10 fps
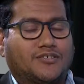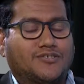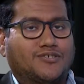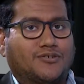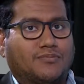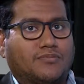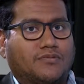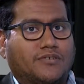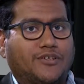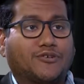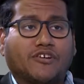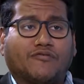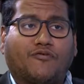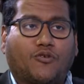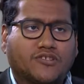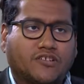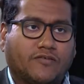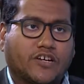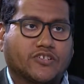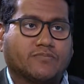So you cannot force
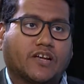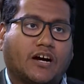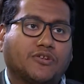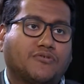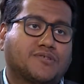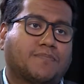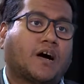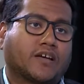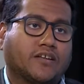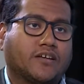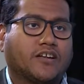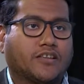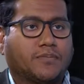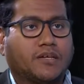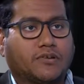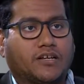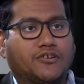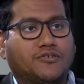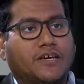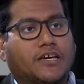innovation, but how do you spark it in other people?
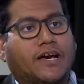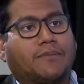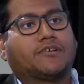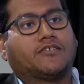How do you make it happen?